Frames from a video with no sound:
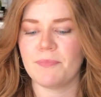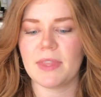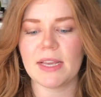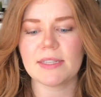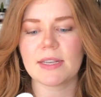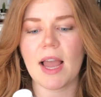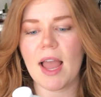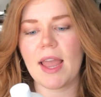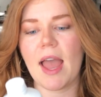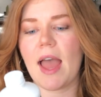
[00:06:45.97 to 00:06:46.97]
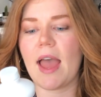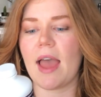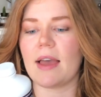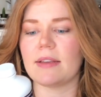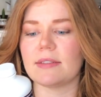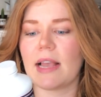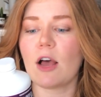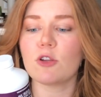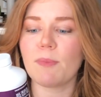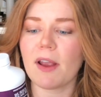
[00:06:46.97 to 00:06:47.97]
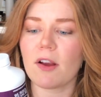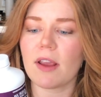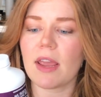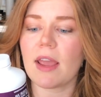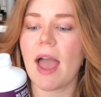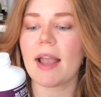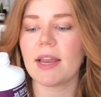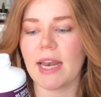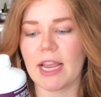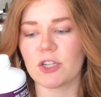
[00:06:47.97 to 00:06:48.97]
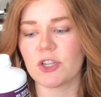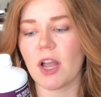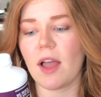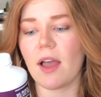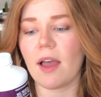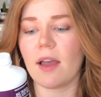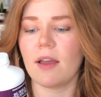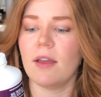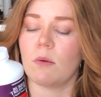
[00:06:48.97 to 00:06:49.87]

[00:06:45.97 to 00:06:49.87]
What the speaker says: This guy has elderberry, echinacea,